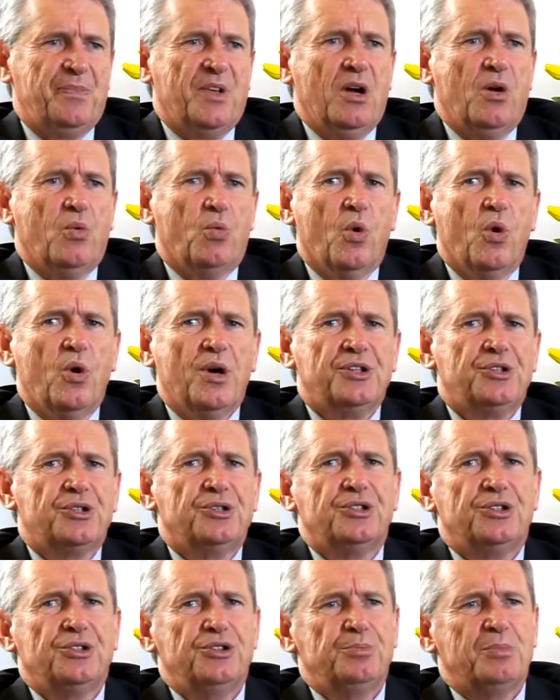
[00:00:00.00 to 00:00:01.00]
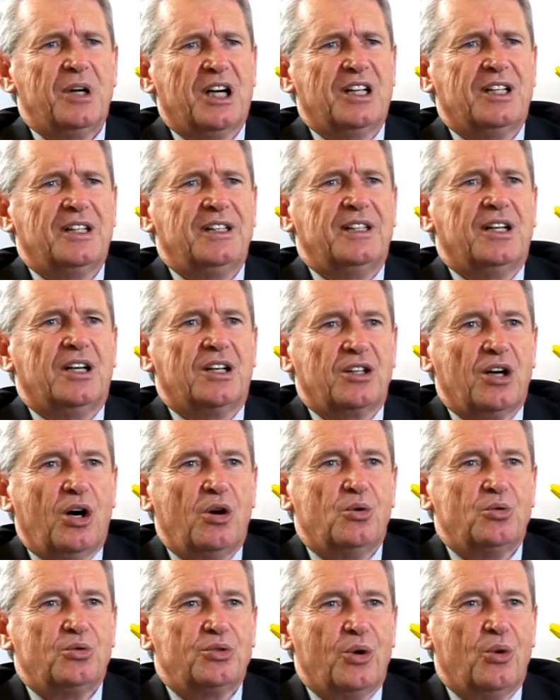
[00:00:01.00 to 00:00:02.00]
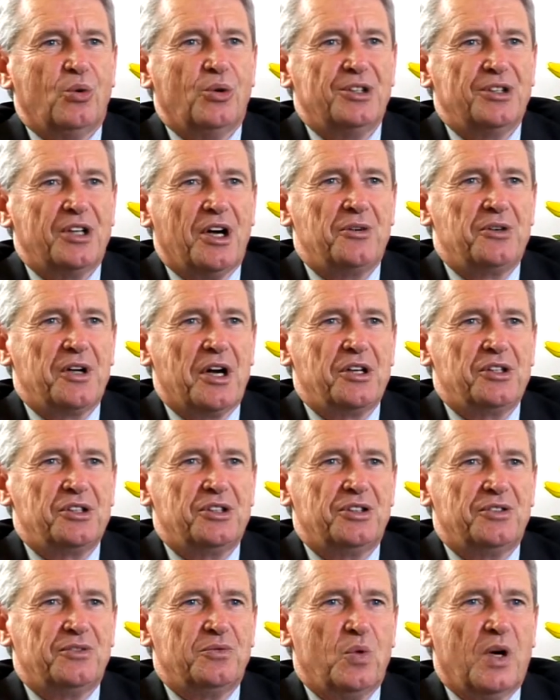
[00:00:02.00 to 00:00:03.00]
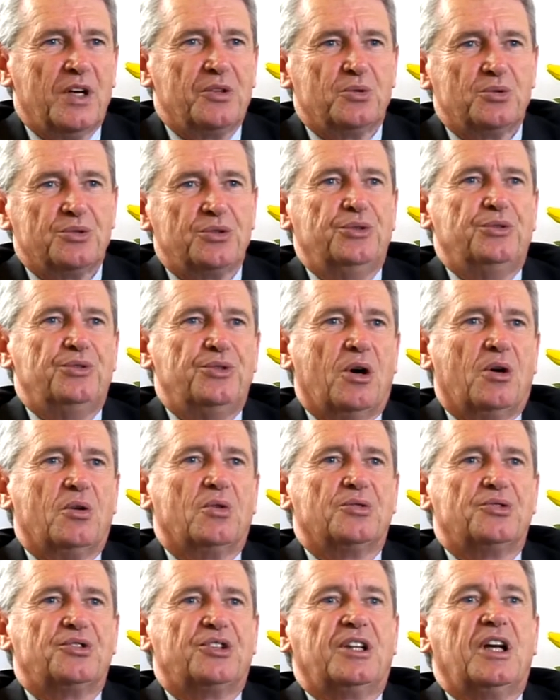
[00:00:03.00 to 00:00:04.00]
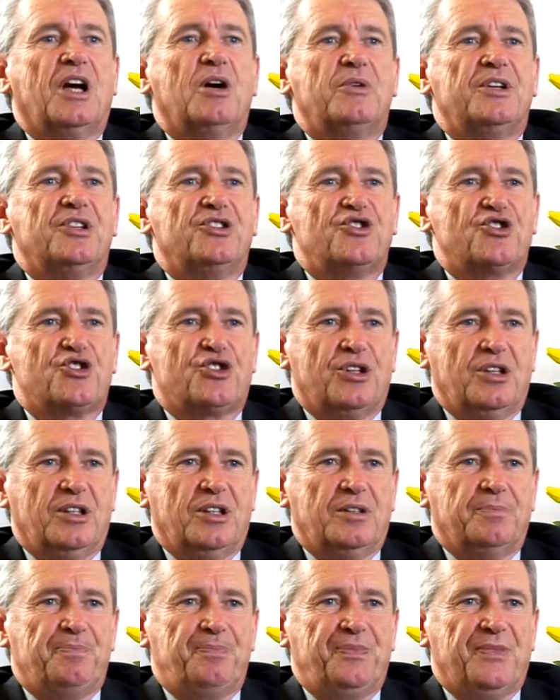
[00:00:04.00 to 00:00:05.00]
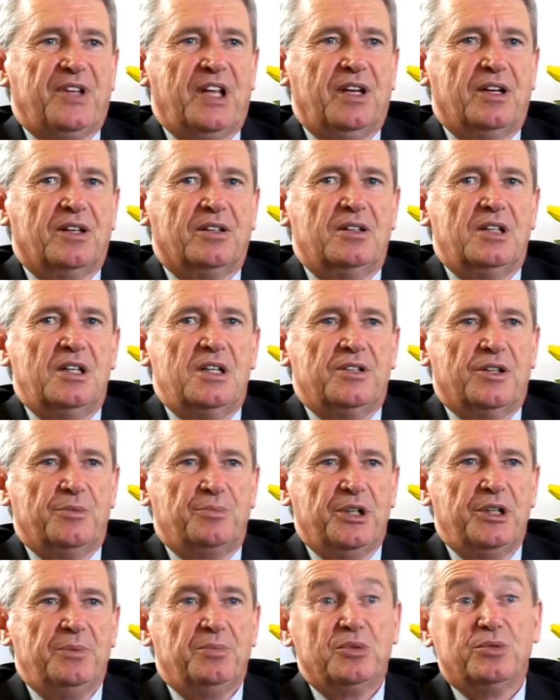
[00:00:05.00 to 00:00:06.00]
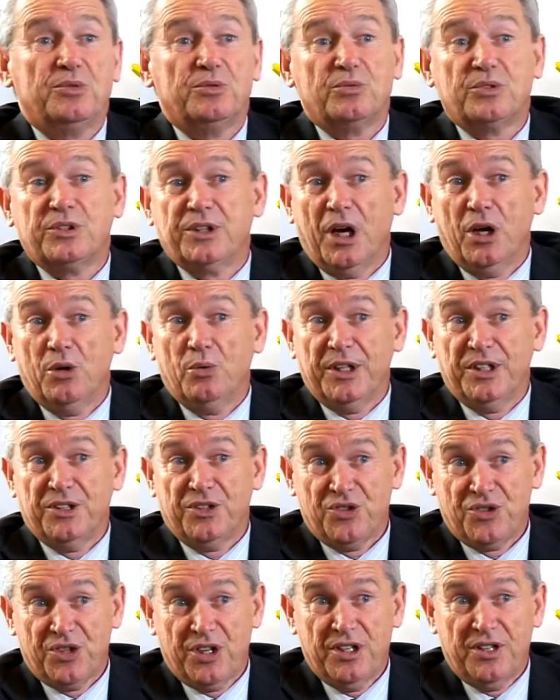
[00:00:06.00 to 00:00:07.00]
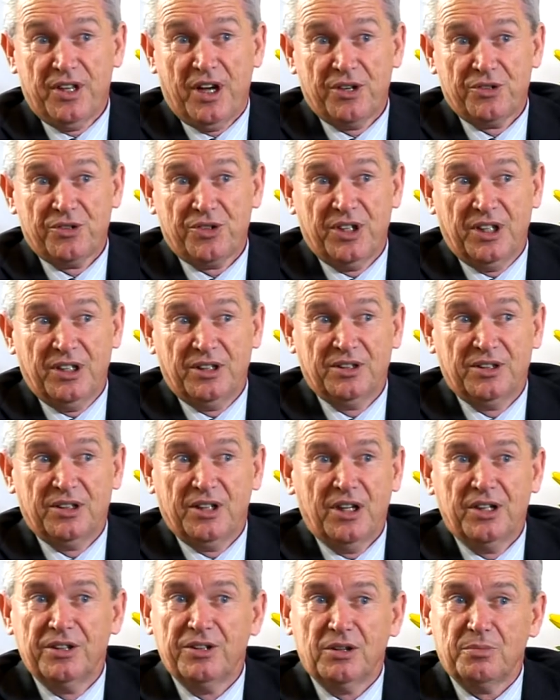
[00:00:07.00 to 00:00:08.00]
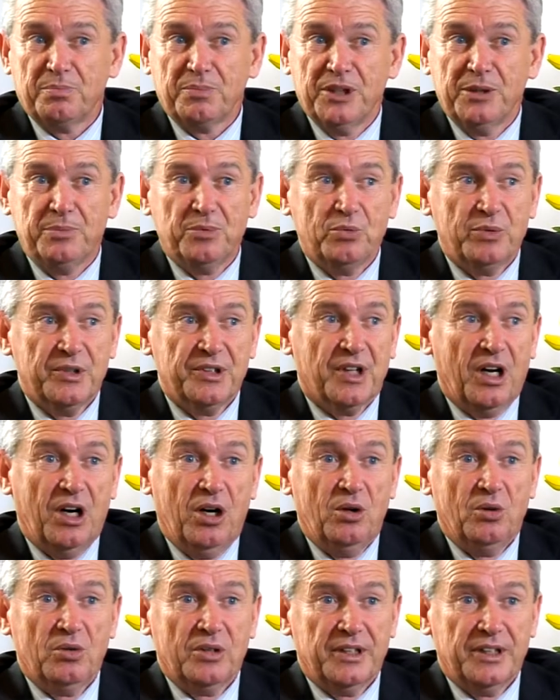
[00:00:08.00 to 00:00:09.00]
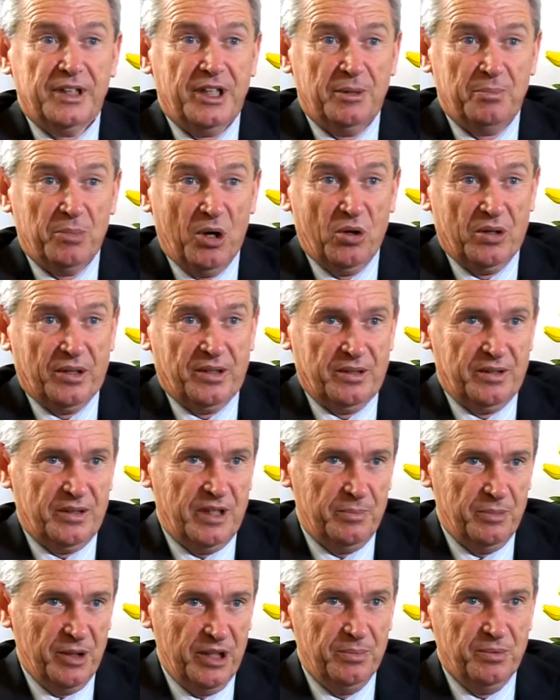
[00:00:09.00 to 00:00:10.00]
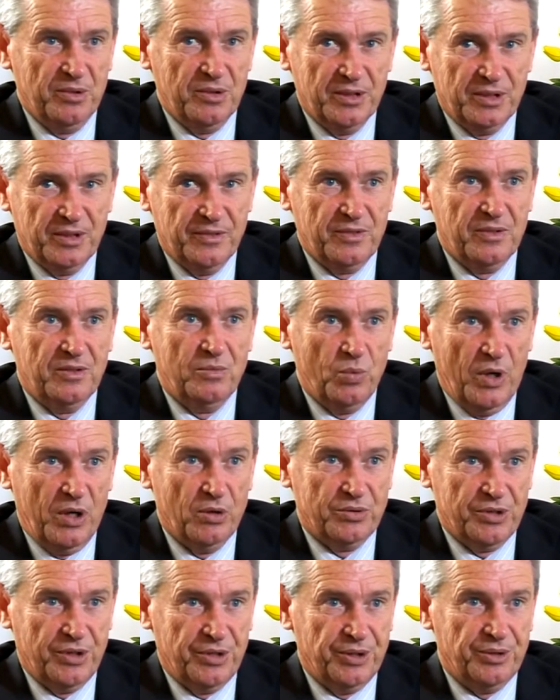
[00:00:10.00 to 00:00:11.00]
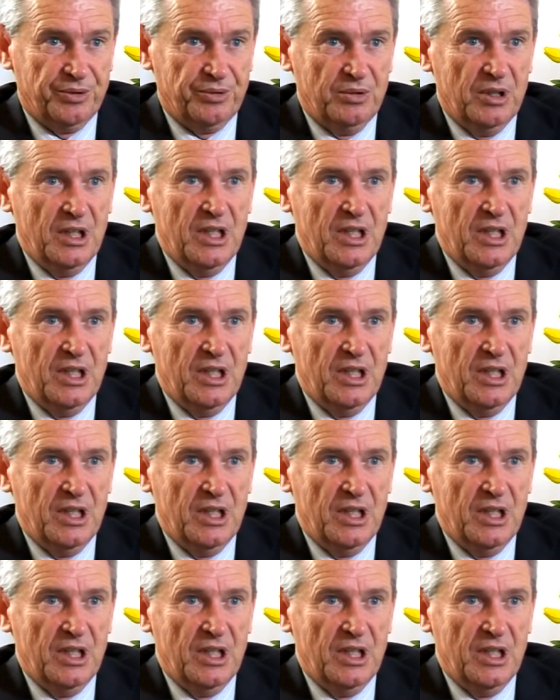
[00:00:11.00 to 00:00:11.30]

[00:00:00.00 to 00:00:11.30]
Why should you pay a gold coin donation of $1 or $2 to go in and see it? Now, the people that go in and see those things are not people with a hole in their pocket. They're people that are well-to-do.